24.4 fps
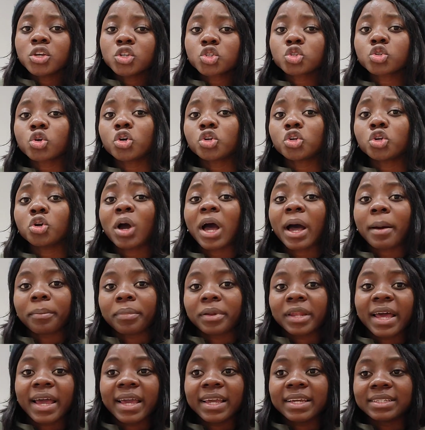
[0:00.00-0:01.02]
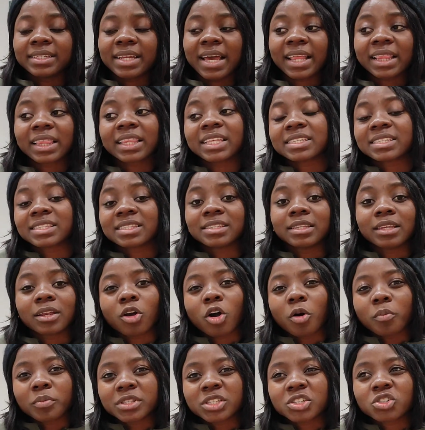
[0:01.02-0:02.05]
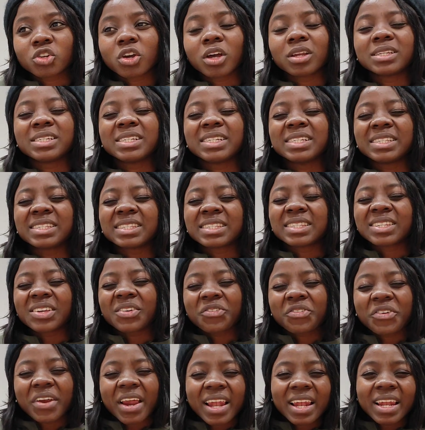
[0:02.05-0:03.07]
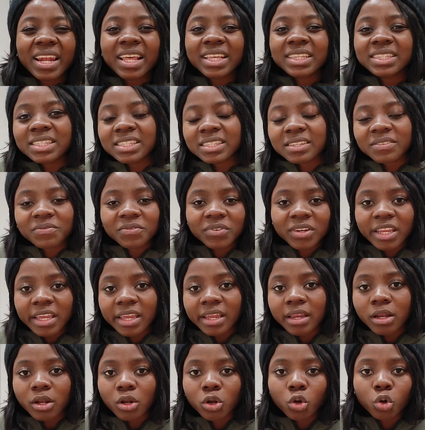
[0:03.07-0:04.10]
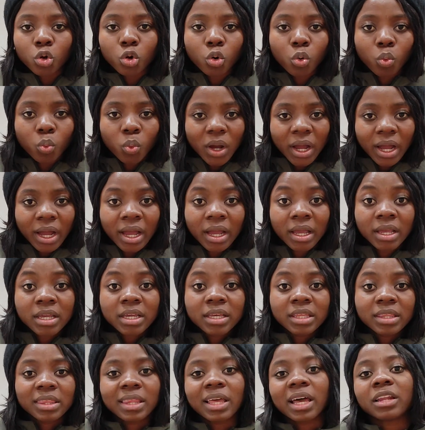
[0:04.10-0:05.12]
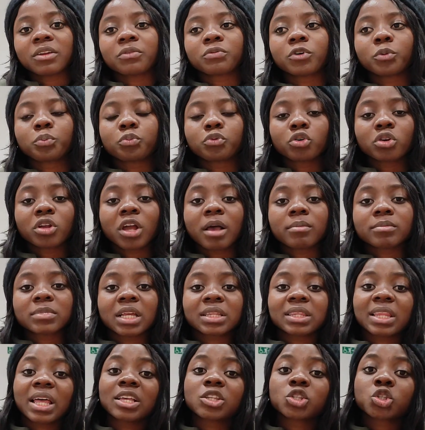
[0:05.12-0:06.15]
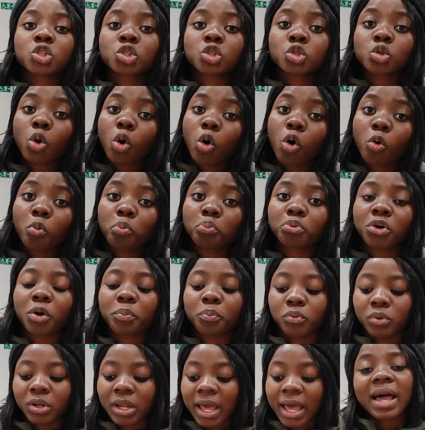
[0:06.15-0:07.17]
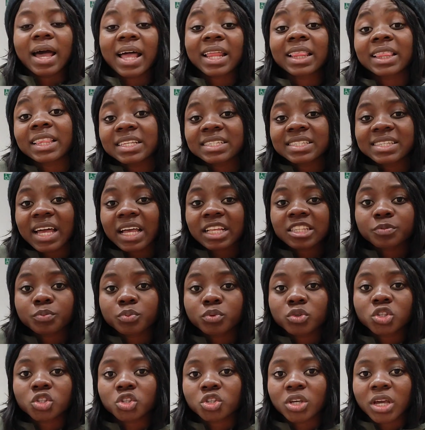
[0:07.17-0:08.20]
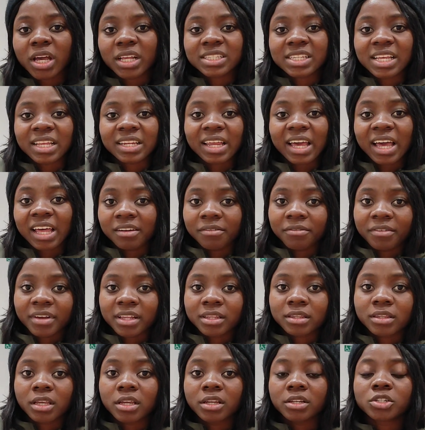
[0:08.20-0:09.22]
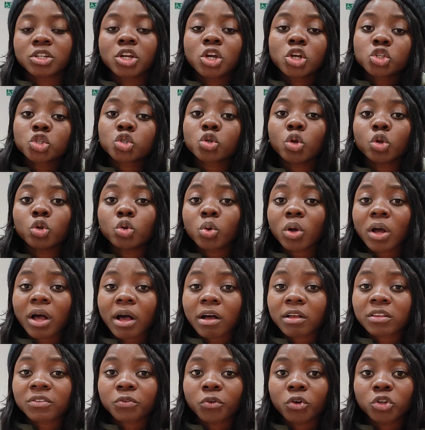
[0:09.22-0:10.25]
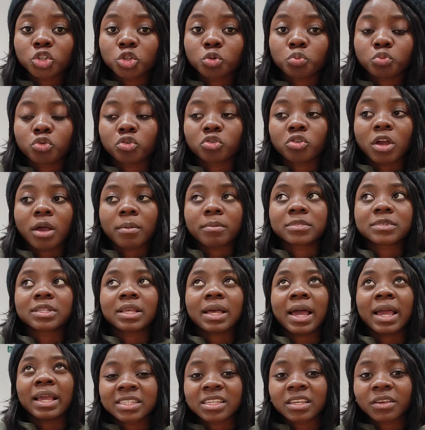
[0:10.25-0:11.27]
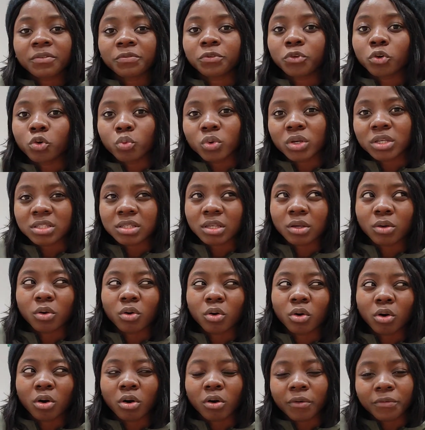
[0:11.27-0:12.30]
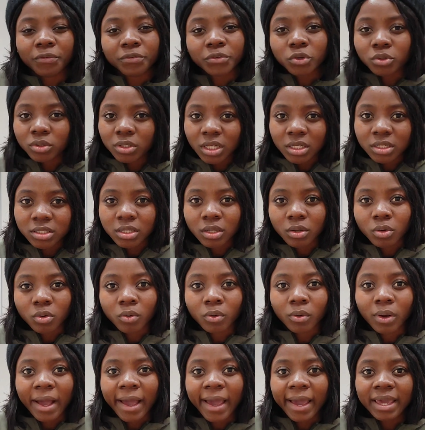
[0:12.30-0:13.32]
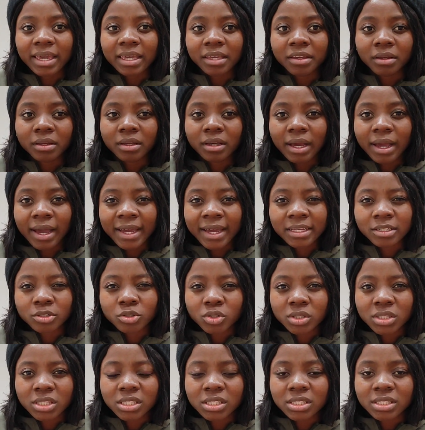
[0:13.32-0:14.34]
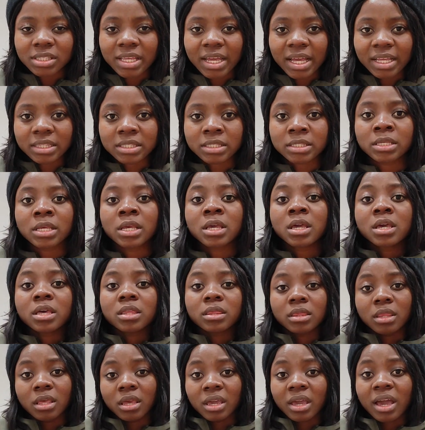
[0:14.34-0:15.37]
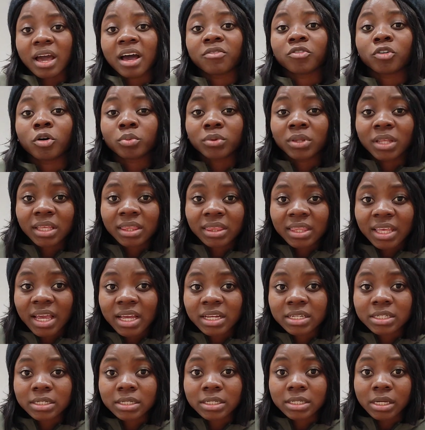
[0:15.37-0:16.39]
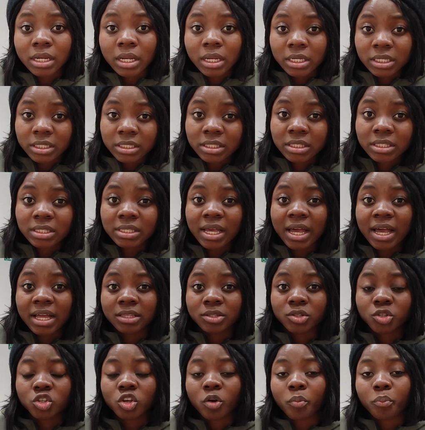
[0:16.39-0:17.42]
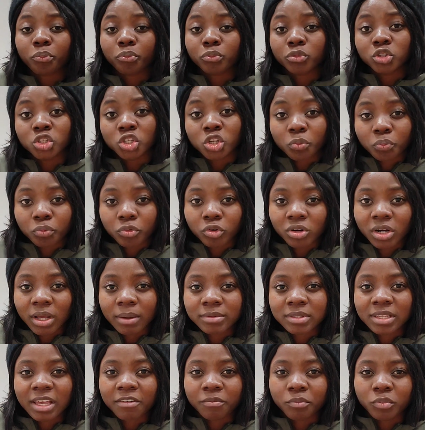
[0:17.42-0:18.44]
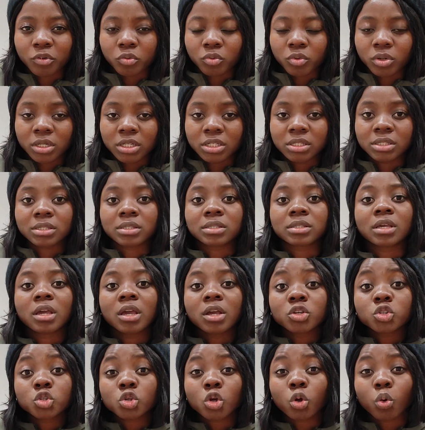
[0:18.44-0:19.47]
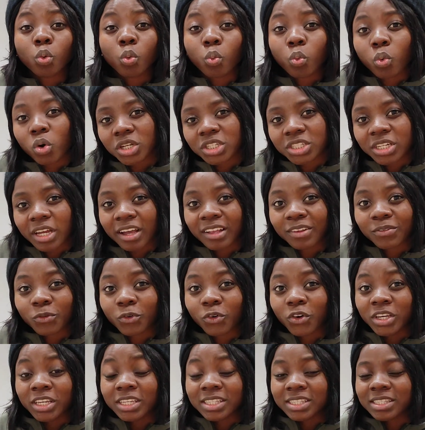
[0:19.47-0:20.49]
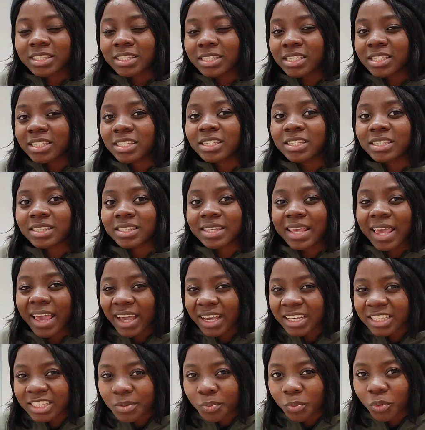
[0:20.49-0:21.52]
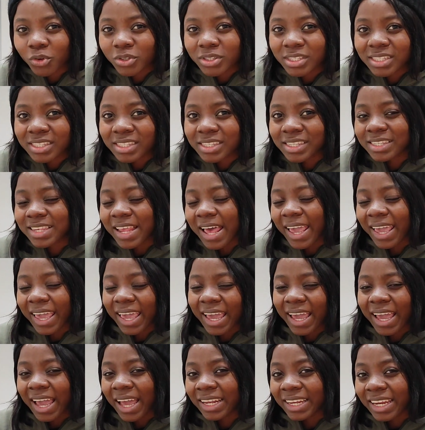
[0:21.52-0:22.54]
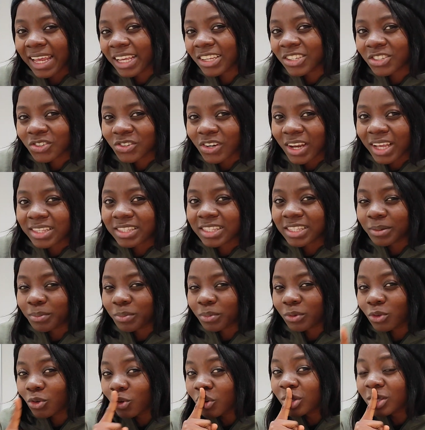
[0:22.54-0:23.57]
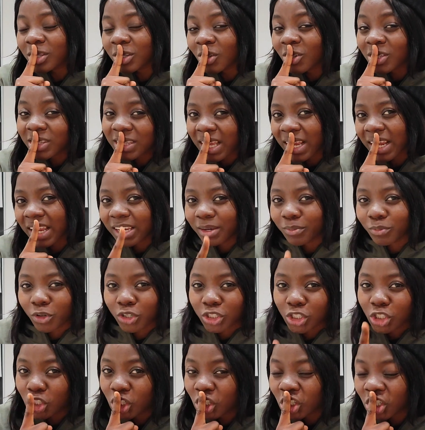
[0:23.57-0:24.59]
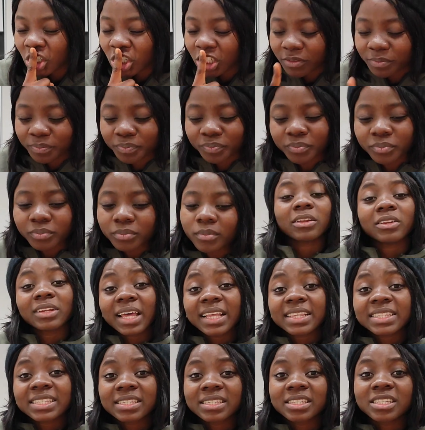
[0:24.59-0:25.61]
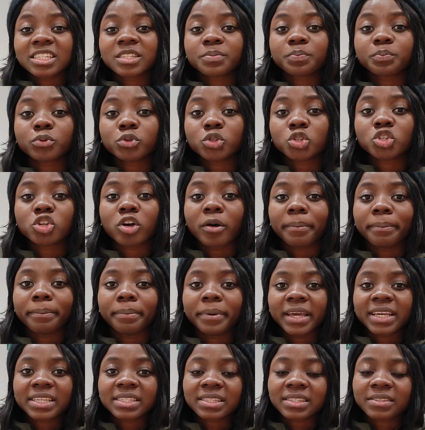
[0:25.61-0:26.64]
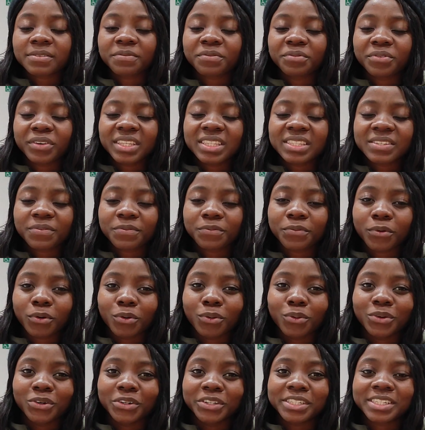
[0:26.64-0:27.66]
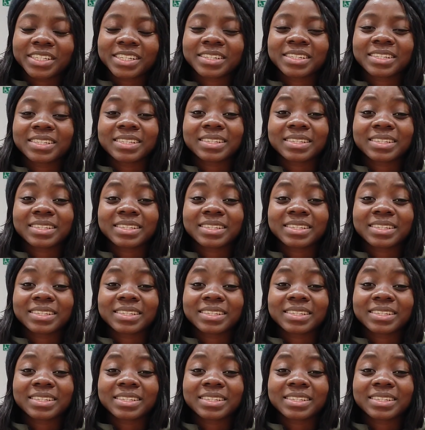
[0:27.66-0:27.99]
So you applying, at least the competition is relatively lower than for programs that are so popular. At least that puts you at an advantage. So look out for new programs. I think a few weeks ago or a few days ago, I noticed that they have updated the list and some new programs have been released. So watch out for it. This is expo. This is like an extra tip. Don't tell anybody. Shh. Another thing is, put your best feet forward.